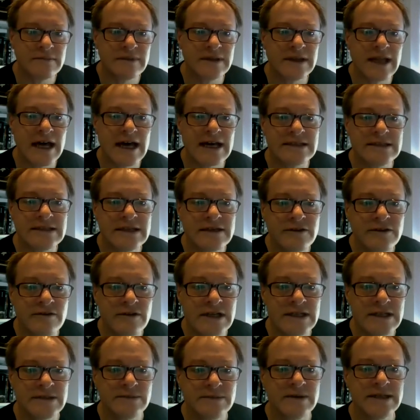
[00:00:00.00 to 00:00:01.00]
and that's the
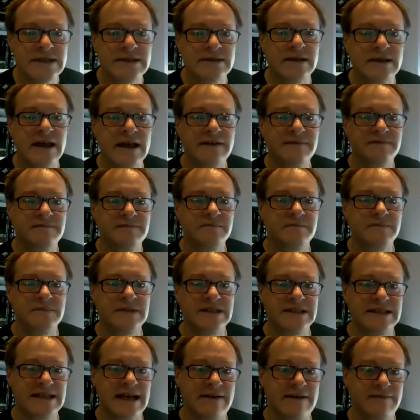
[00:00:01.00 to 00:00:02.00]
Greaseweazel
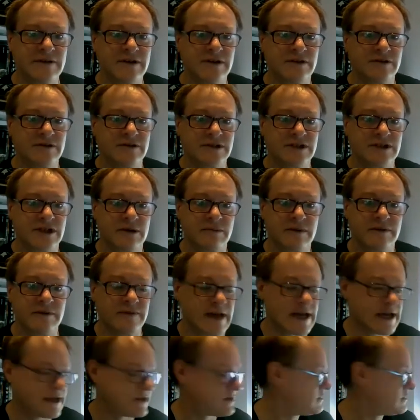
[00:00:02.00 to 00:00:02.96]
7 on top of it.